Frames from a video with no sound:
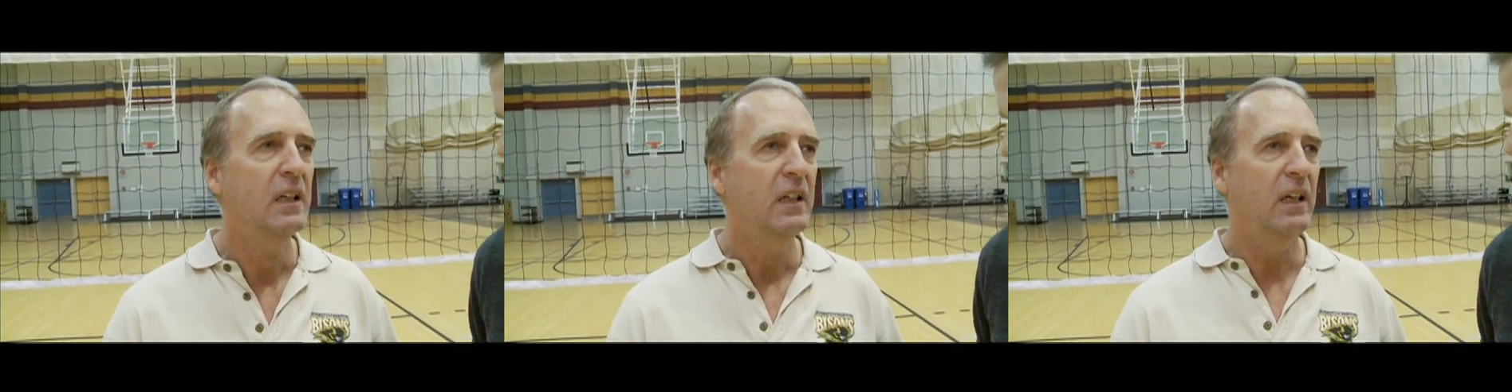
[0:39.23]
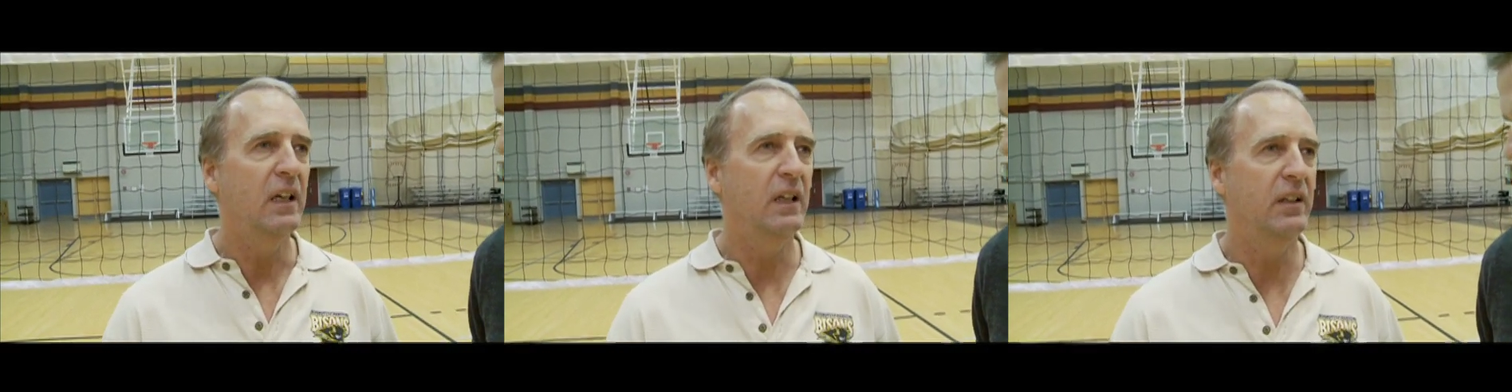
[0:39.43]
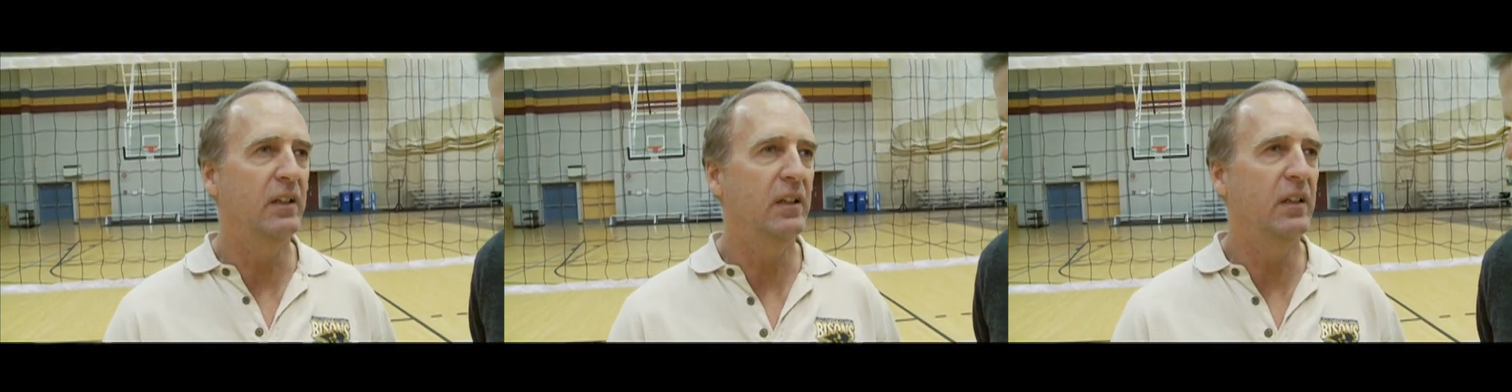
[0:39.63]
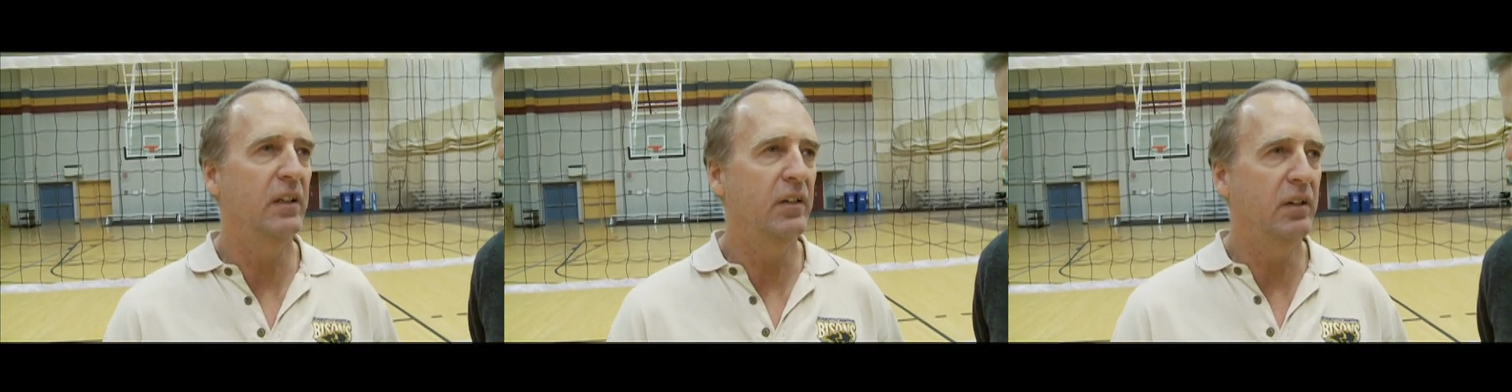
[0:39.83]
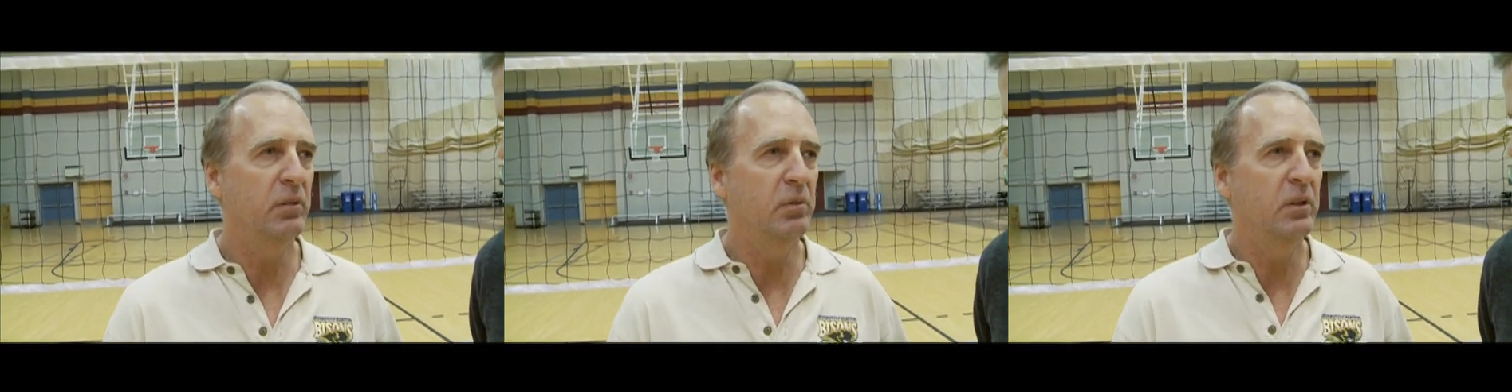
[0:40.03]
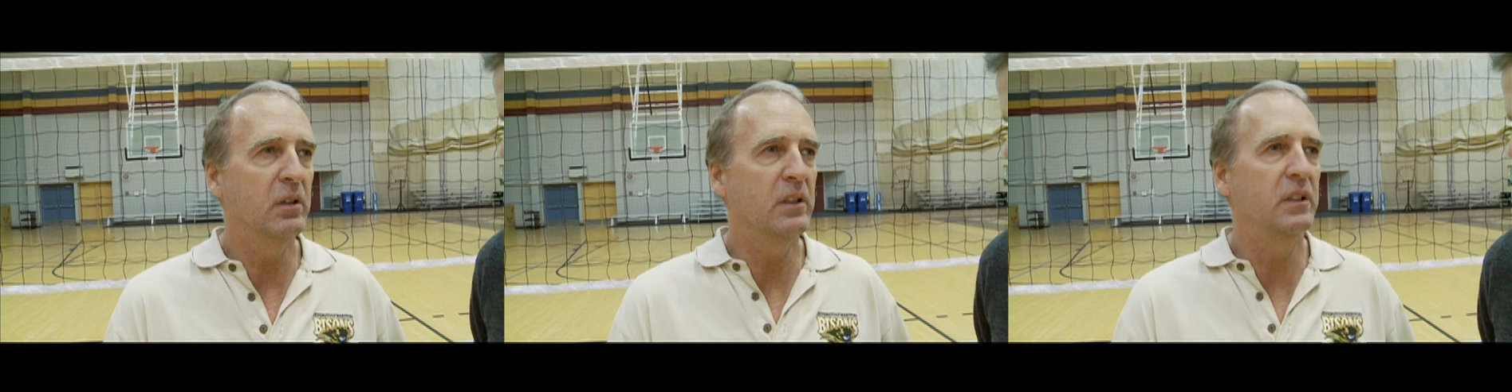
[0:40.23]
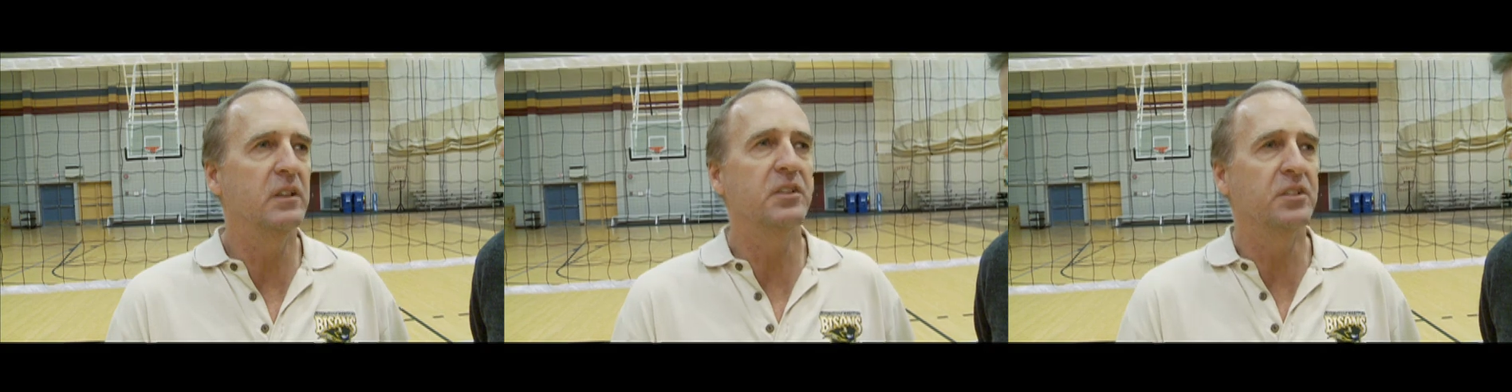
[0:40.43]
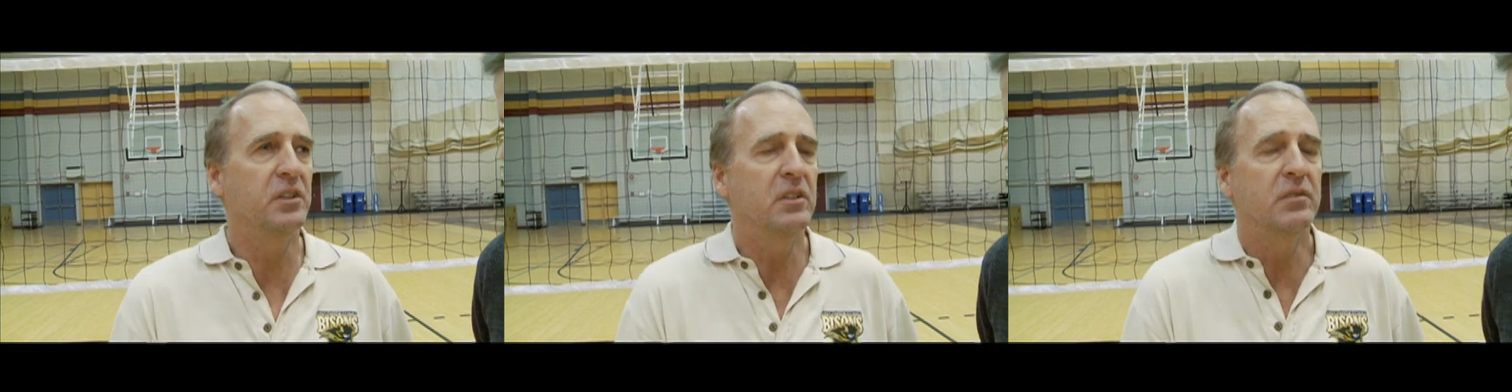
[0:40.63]
and they, they really
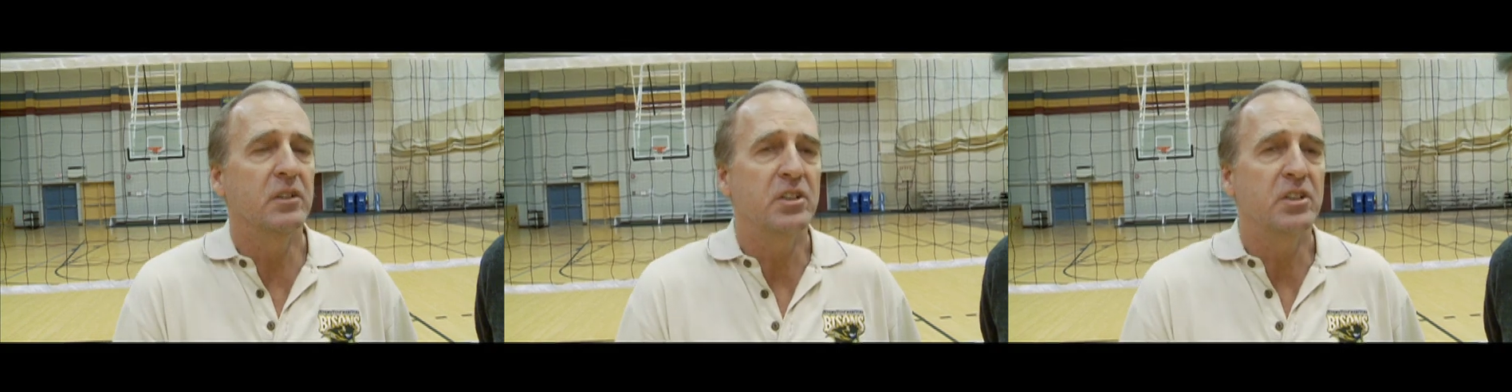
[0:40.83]
deserved